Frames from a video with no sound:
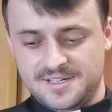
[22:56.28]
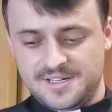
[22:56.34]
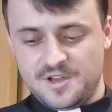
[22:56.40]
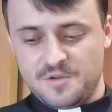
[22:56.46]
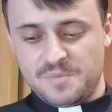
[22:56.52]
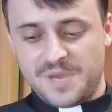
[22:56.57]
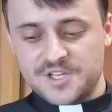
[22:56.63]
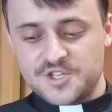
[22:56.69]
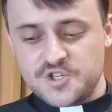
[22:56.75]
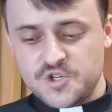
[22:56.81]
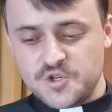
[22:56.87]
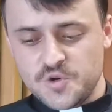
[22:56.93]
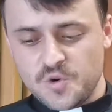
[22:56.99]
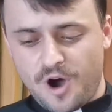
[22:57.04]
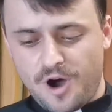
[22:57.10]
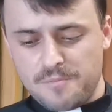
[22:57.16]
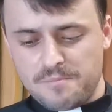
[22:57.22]
but you
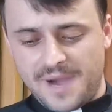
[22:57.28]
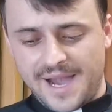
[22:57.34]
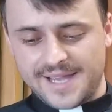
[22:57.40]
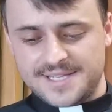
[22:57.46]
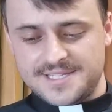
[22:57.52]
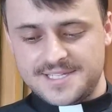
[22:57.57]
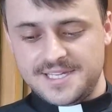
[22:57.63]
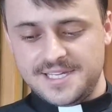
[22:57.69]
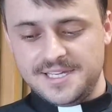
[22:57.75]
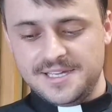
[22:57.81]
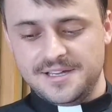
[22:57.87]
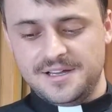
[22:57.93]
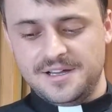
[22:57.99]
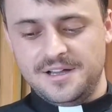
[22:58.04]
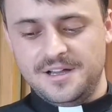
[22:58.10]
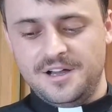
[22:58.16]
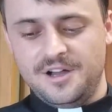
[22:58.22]
are mighty.
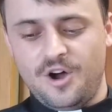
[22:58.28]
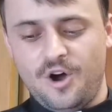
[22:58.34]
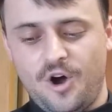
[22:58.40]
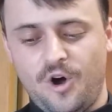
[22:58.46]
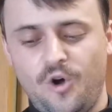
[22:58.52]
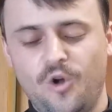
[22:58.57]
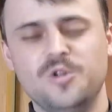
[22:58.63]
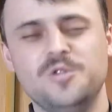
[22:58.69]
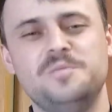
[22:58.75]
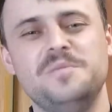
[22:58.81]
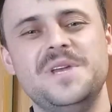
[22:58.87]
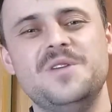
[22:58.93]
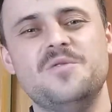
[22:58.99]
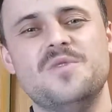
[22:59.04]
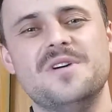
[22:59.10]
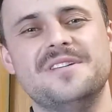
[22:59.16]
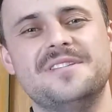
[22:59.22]
Hold me
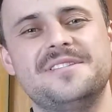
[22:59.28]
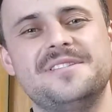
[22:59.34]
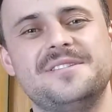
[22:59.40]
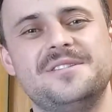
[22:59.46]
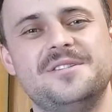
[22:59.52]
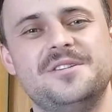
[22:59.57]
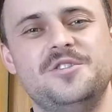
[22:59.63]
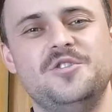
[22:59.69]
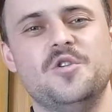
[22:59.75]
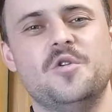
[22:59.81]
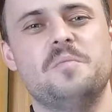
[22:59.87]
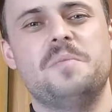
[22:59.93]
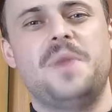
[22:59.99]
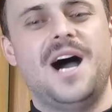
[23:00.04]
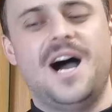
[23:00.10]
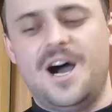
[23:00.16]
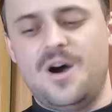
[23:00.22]
with your
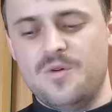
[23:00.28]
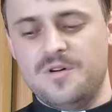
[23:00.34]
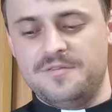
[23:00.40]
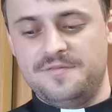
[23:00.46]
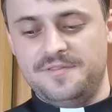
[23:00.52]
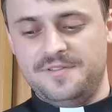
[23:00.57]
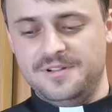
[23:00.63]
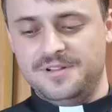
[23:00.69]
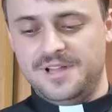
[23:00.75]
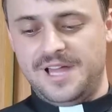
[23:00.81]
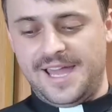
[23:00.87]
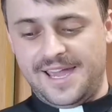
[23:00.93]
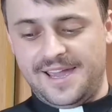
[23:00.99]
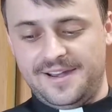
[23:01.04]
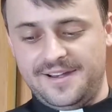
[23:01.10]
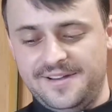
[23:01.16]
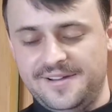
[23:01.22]
powerful
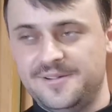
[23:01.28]
hand.